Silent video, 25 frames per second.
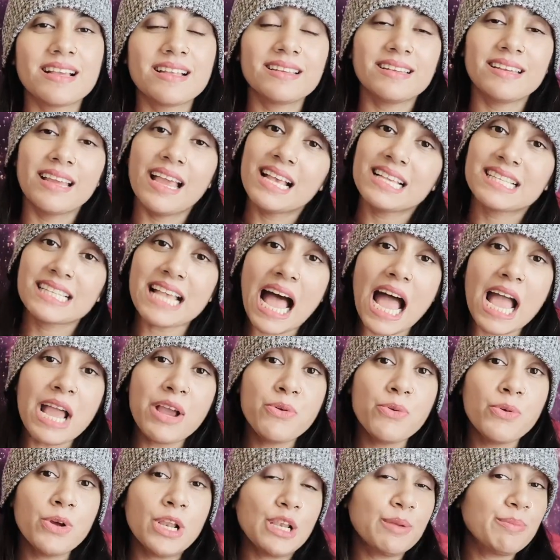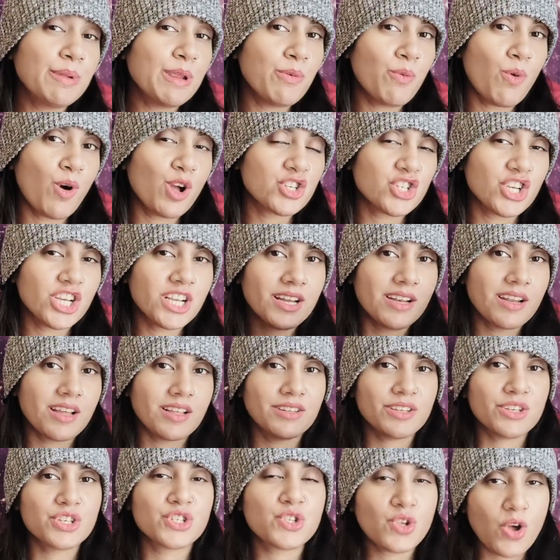And yes, I will be watching
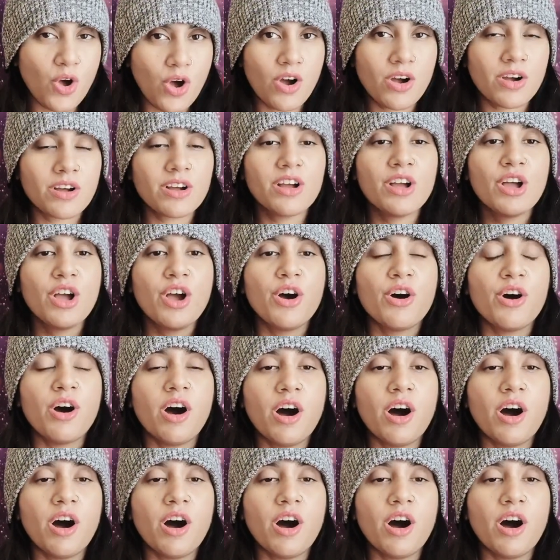another song